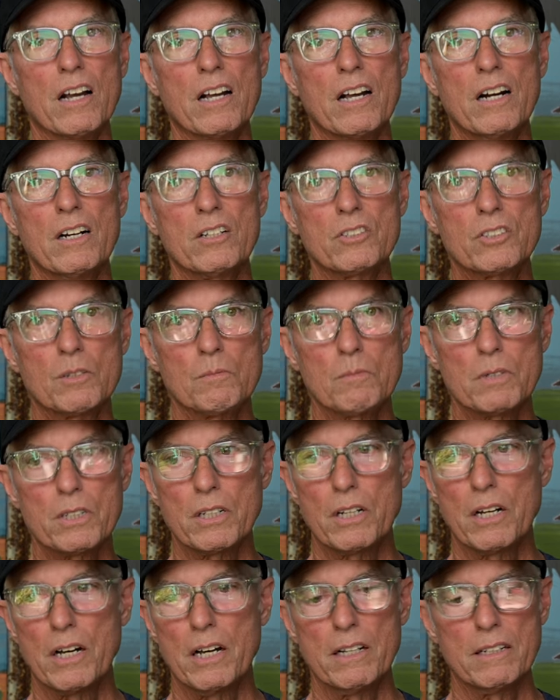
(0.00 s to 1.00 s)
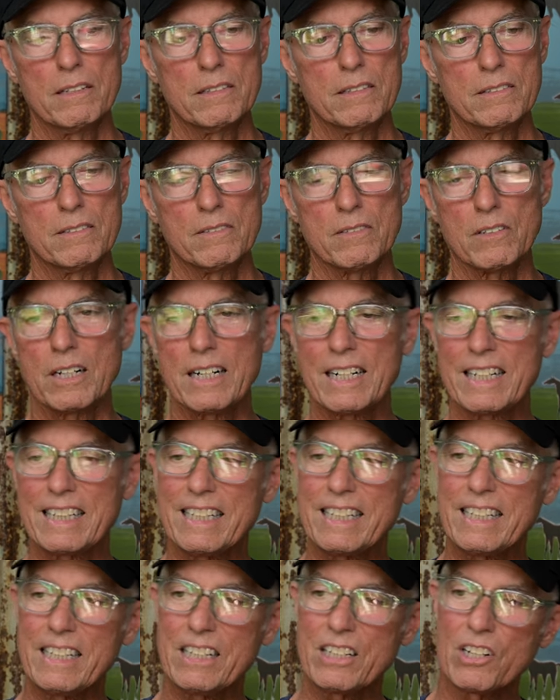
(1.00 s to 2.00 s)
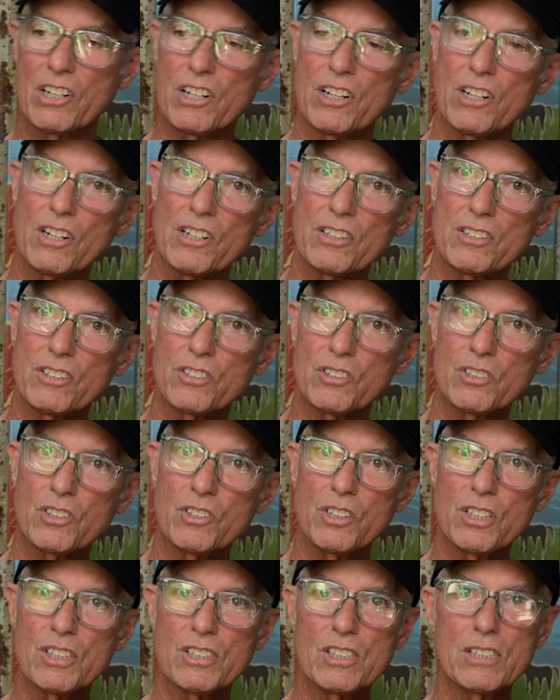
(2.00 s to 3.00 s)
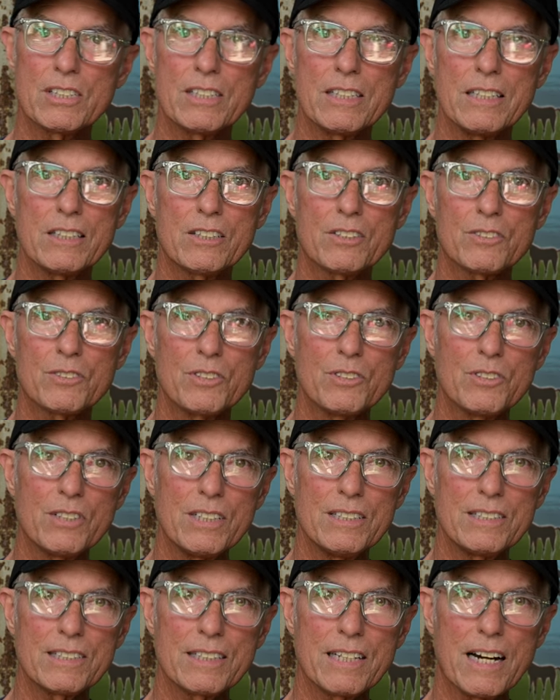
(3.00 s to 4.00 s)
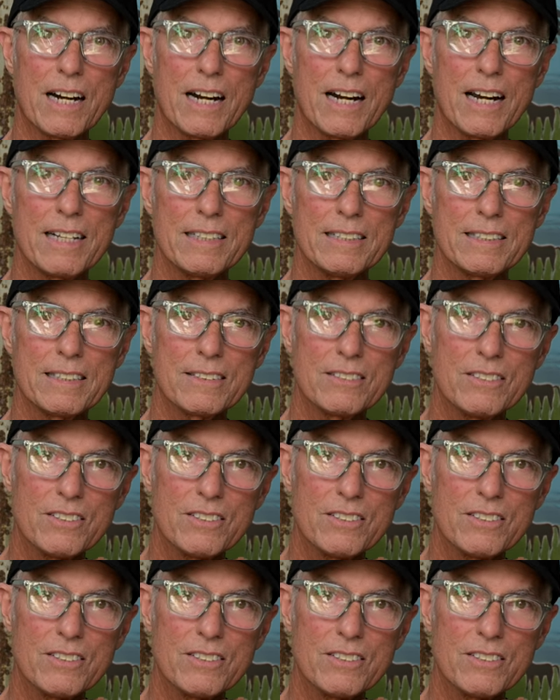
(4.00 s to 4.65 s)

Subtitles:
Custom cut, clear, so you can see through these guys.